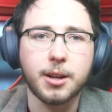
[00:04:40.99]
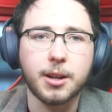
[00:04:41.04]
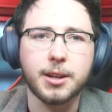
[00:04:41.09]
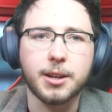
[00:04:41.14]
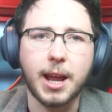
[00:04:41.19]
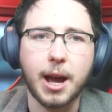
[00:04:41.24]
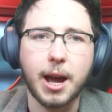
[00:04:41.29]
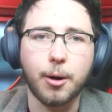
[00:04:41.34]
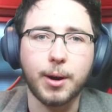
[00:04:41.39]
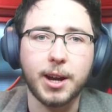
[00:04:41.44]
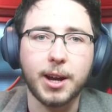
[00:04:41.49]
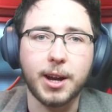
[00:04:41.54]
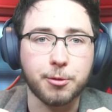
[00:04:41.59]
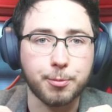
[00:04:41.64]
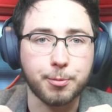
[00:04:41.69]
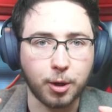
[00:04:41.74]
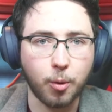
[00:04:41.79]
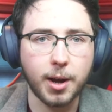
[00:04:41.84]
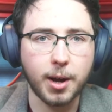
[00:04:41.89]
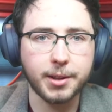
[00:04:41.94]
Now, it's
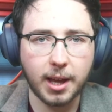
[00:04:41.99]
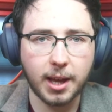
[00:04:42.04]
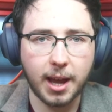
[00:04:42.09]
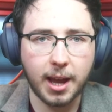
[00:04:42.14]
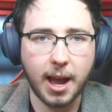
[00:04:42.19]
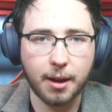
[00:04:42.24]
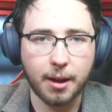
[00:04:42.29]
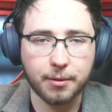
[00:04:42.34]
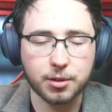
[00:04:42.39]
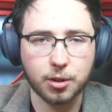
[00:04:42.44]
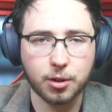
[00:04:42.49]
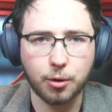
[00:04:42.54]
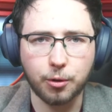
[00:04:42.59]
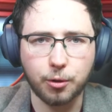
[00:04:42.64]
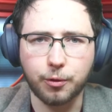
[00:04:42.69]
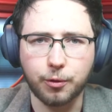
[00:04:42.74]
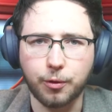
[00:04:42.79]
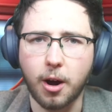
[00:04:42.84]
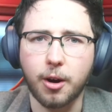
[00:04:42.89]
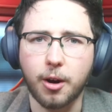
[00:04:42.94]
been quite the half so
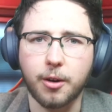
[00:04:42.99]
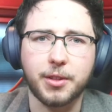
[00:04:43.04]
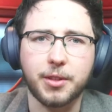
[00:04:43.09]
far.